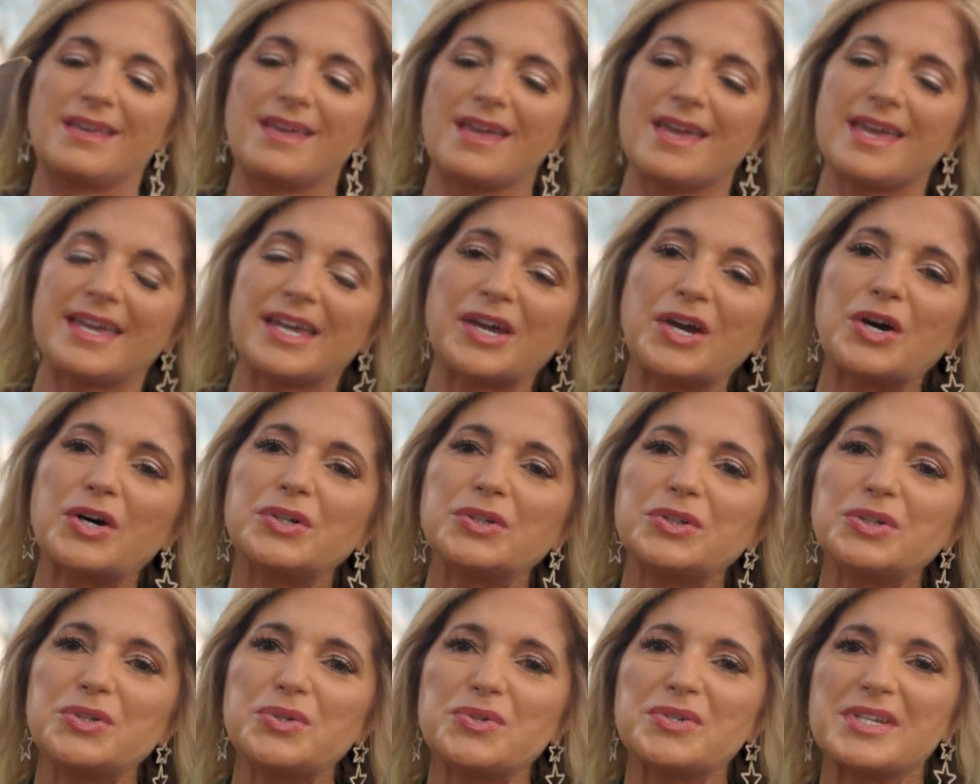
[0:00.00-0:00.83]

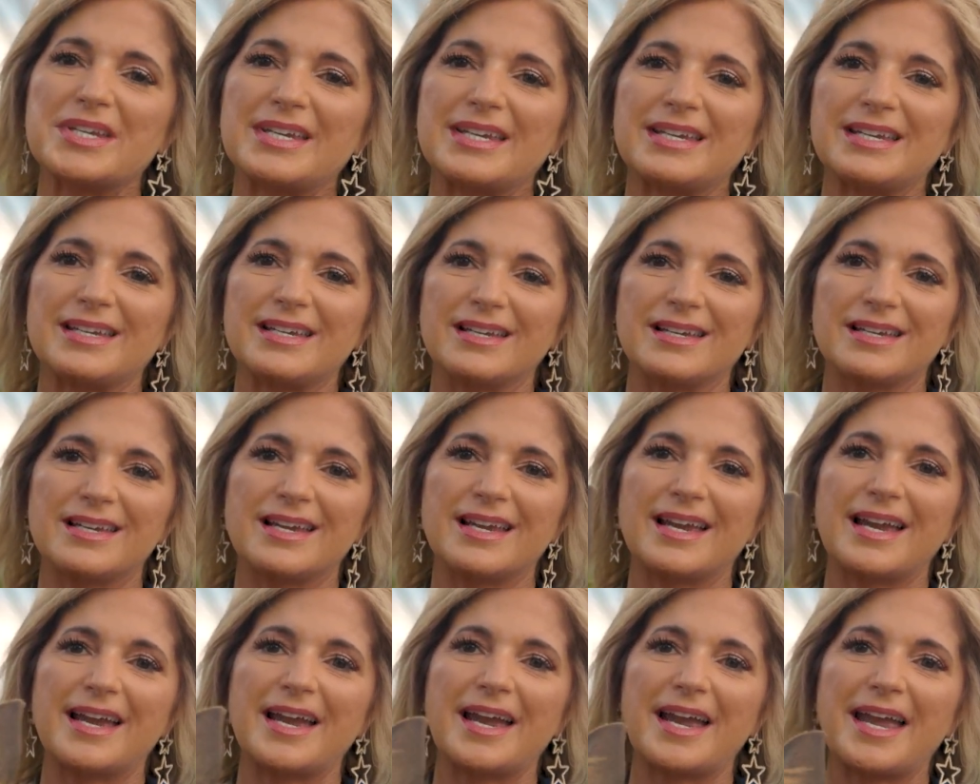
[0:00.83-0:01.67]
including
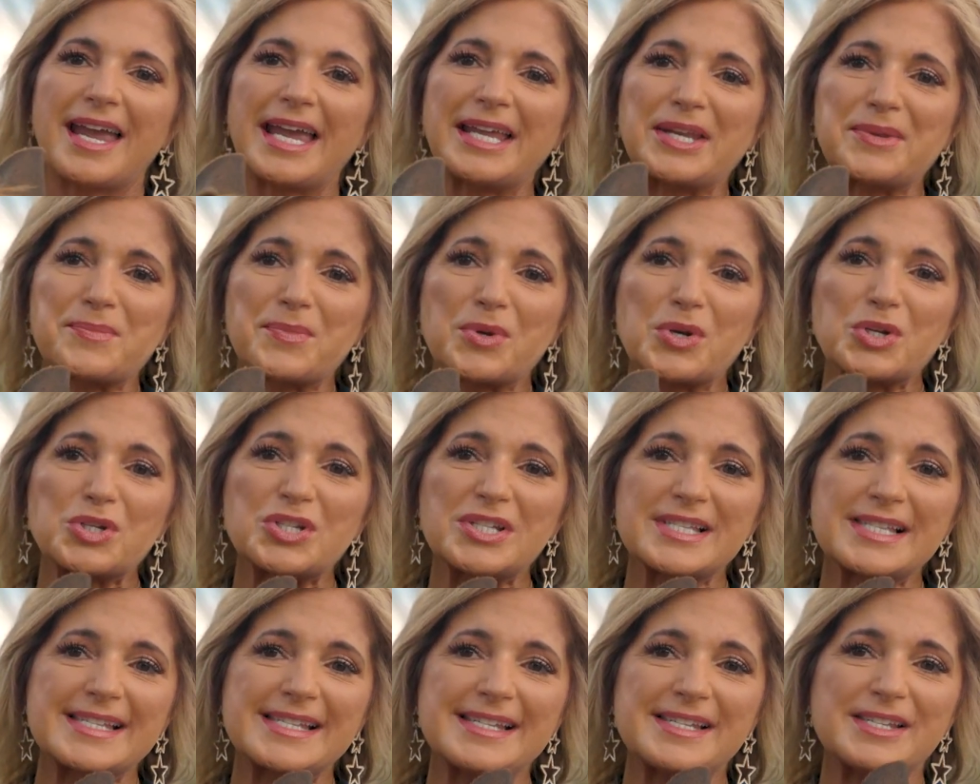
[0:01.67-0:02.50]
an
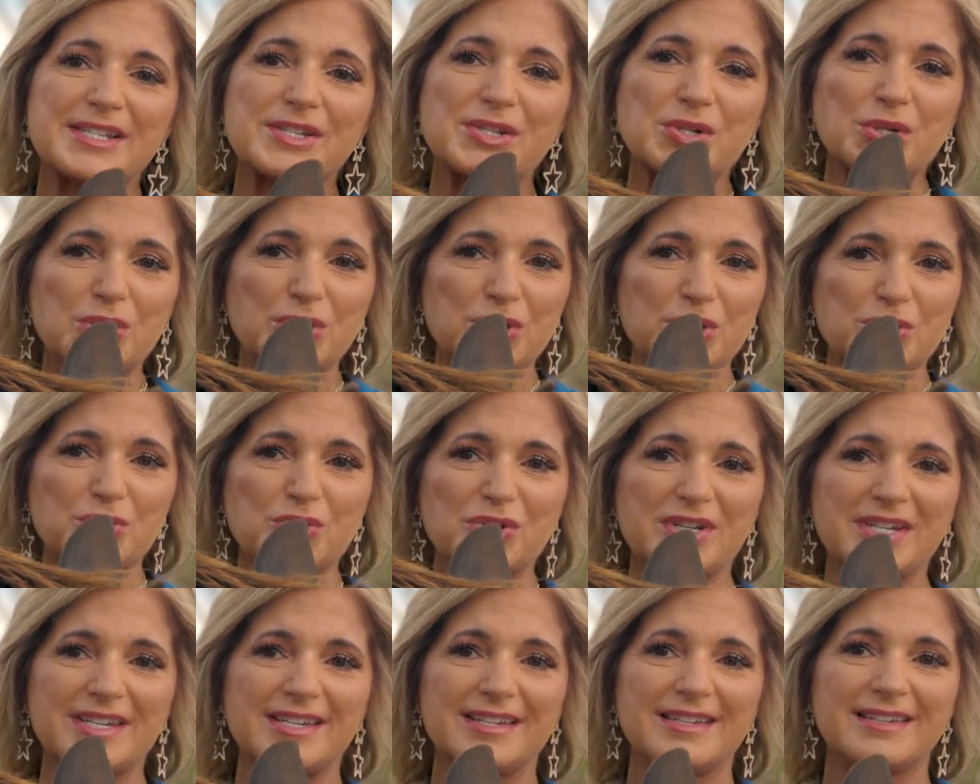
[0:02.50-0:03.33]
emergency
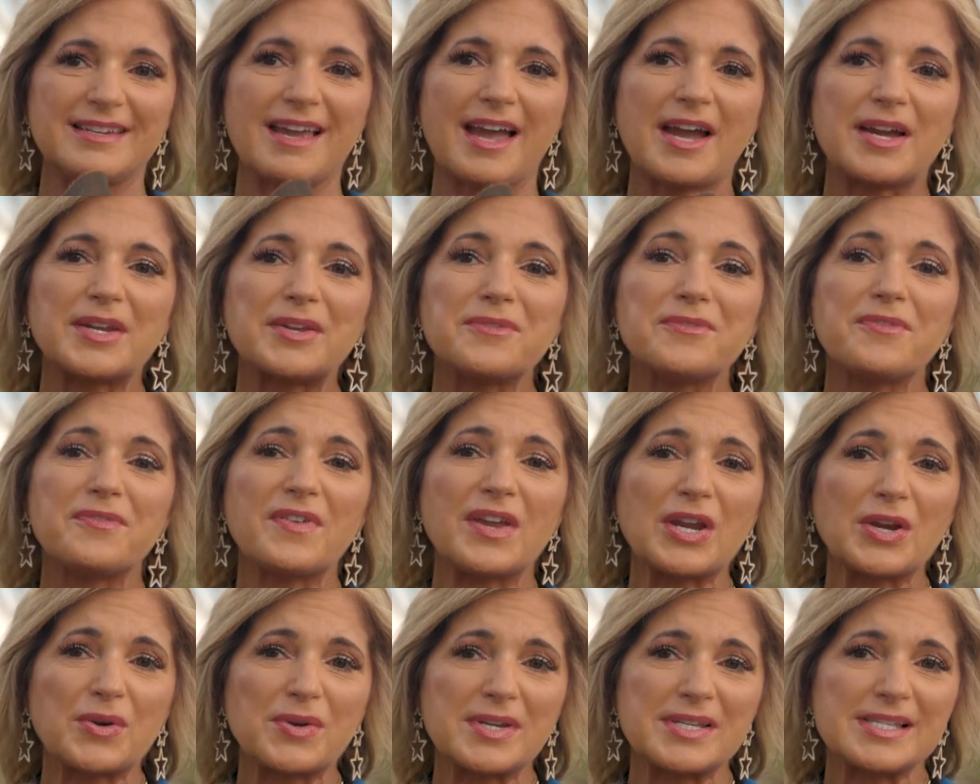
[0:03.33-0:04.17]
surgery on a
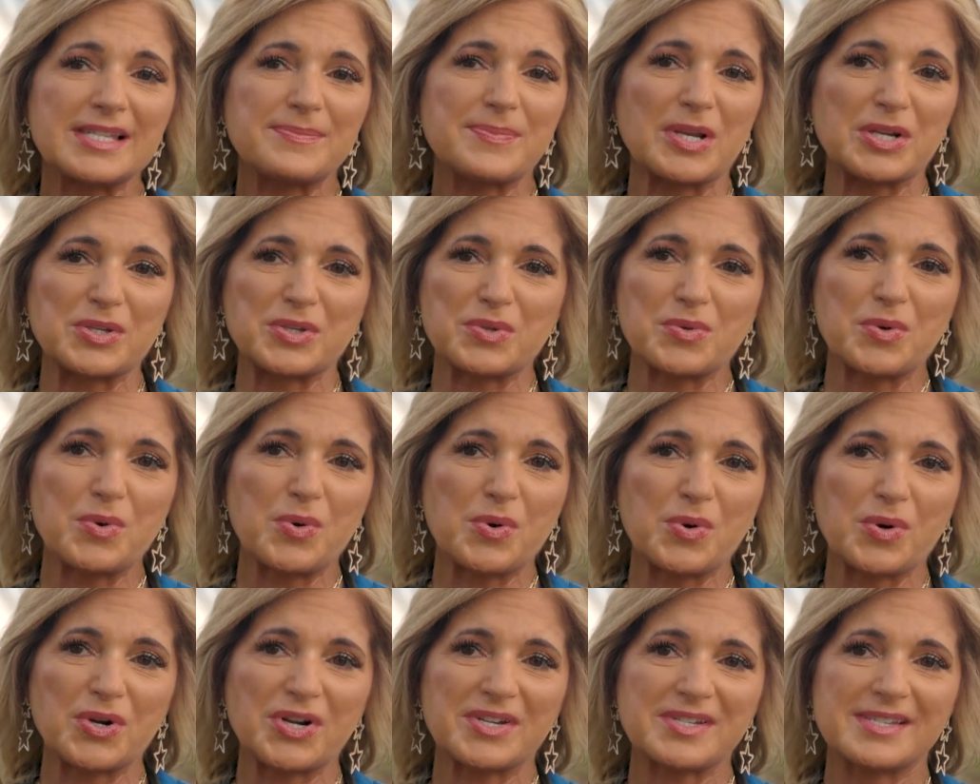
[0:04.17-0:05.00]
very special
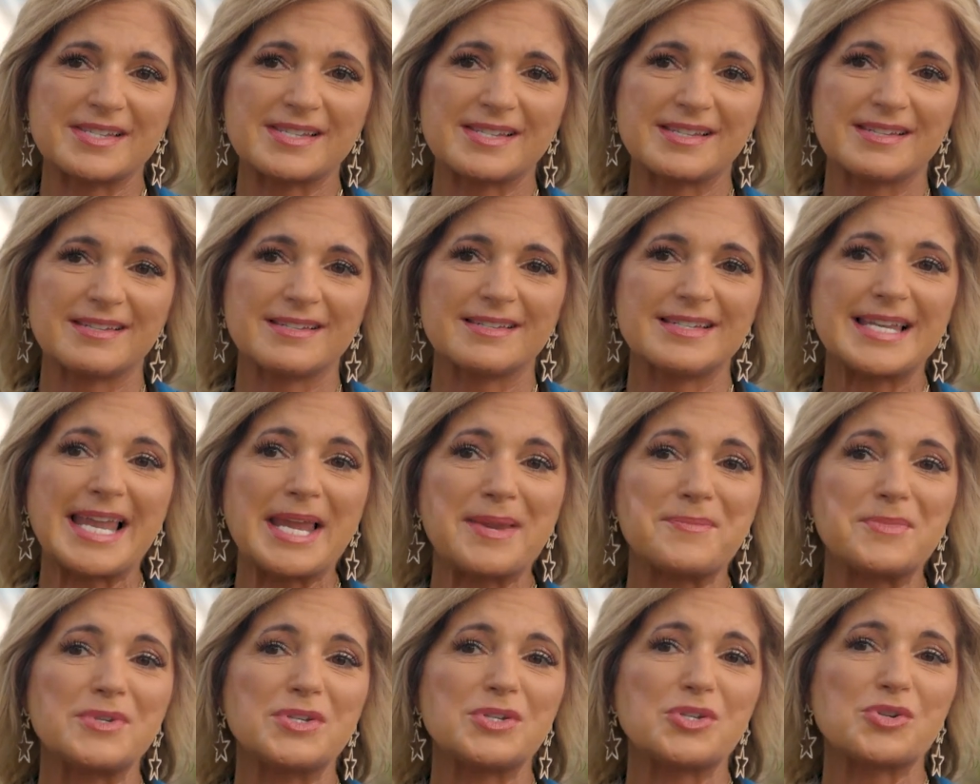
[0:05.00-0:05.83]
horse
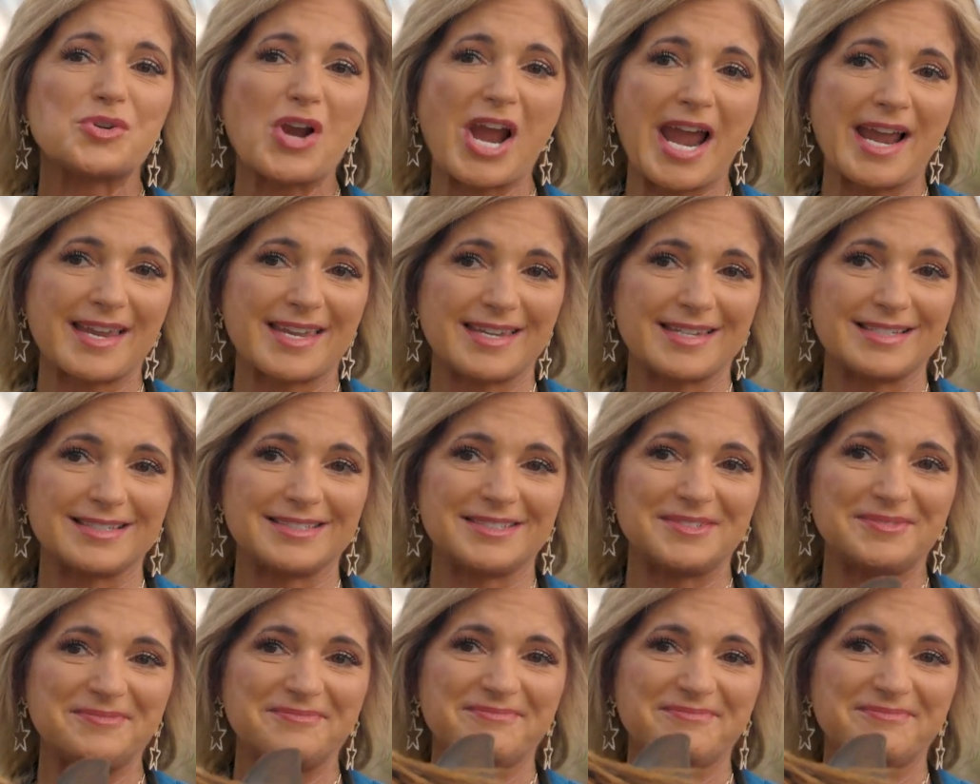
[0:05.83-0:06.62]
named Dragon.